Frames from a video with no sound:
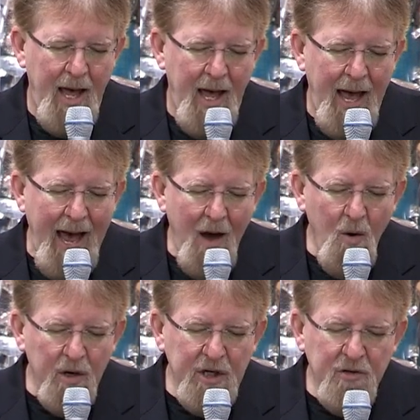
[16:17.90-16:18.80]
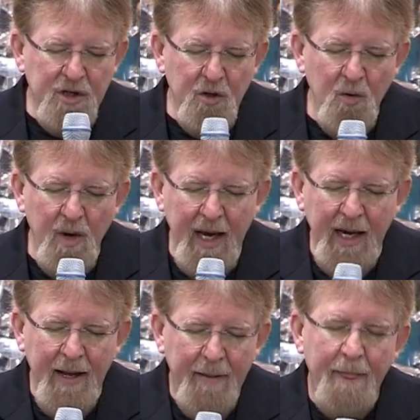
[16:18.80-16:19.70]
How are you doing
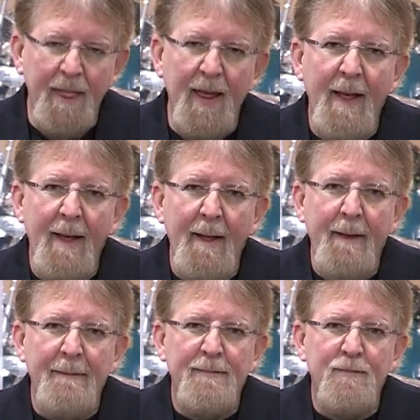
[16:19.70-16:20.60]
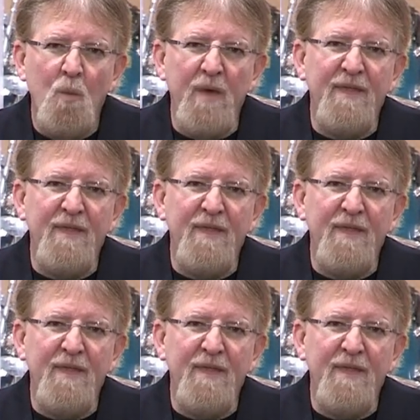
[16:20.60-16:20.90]
with